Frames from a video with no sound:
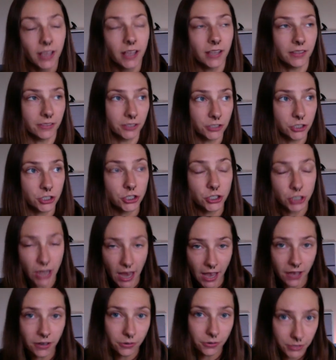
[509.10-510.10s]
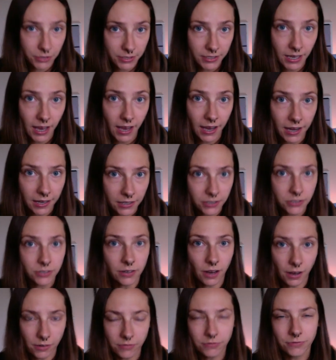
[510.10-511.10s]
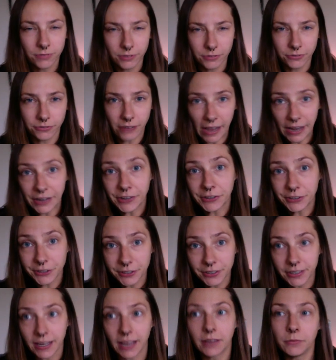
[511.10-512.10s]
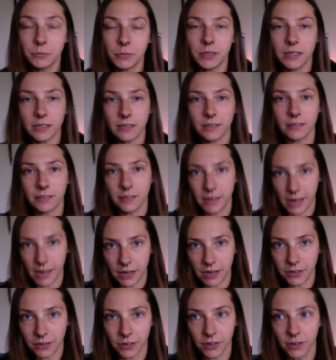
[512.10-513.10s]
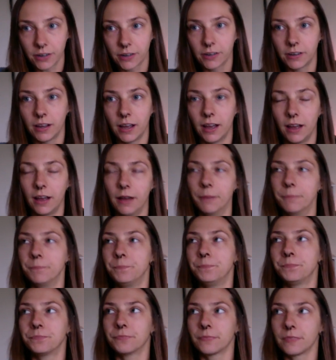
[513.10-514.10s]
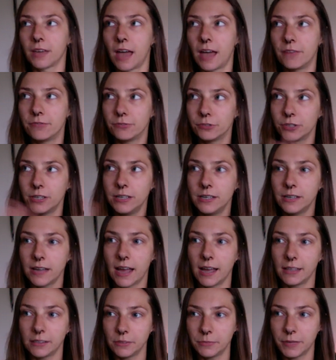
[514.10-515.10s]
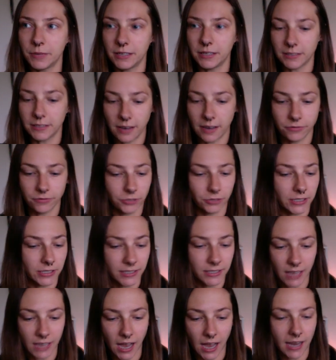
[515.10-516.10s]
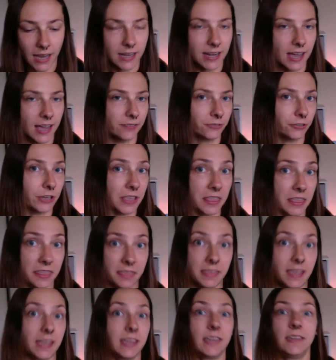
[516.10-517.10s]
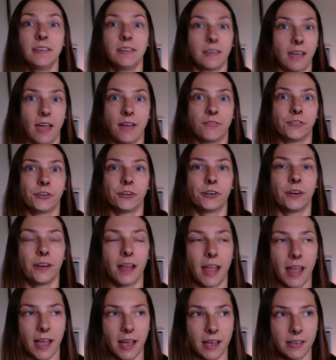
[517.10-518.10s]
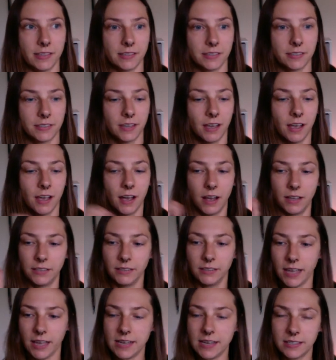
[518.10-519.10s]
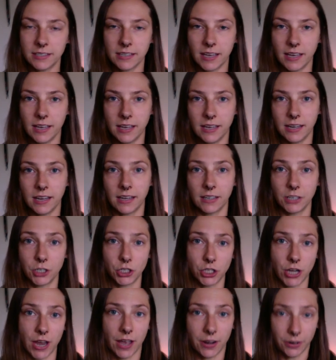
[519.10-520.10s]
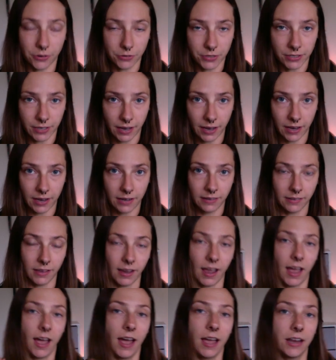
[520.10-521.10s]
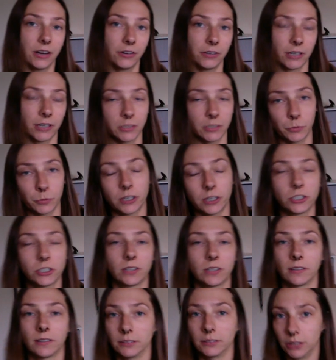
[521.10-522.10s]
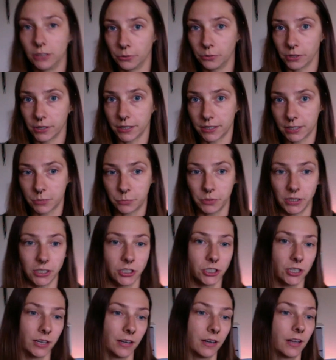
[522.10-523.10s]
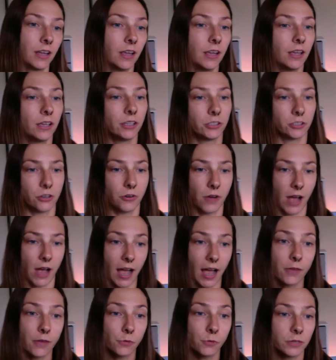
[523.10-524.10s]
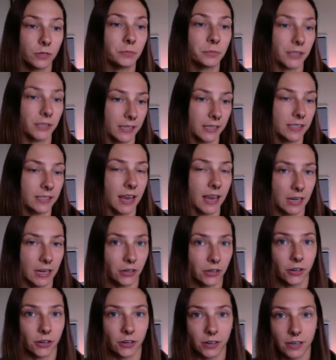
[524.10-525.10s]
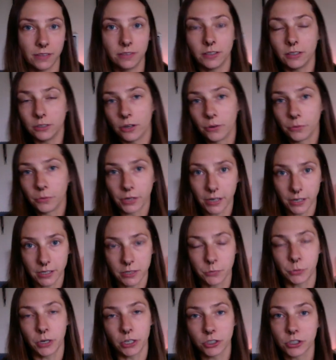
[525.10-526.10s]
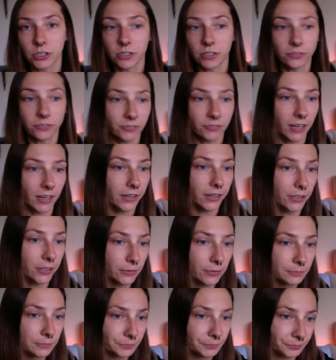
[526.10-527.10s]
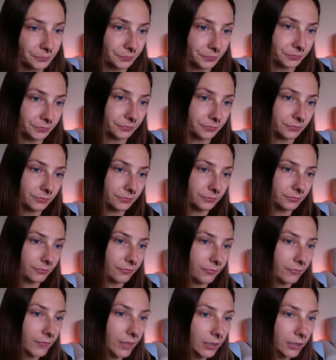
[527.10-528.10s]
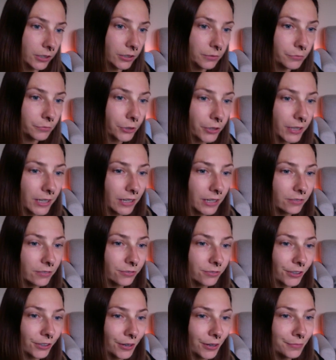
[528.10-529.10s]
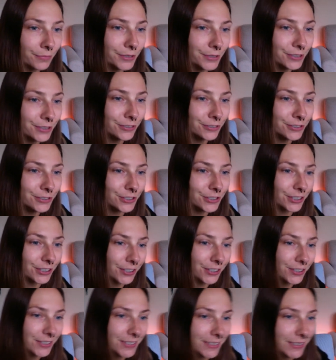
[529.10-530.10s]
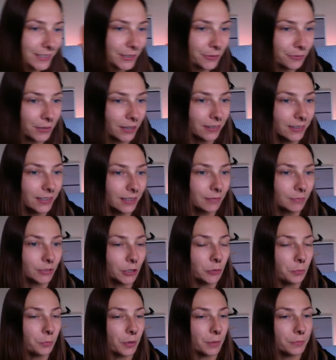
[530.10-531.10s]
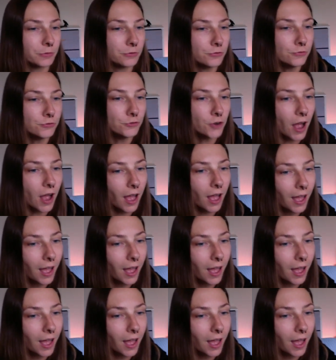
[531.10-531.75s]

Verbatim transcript: The shadow side of fire can be anger. Um, every element, every sign, everything ever has a light side and a shadow side, like a higher expression and a lower expression. So I would place anger in the lower expression of fire. Good morning from New Jersey. Welcome, Lopamudra.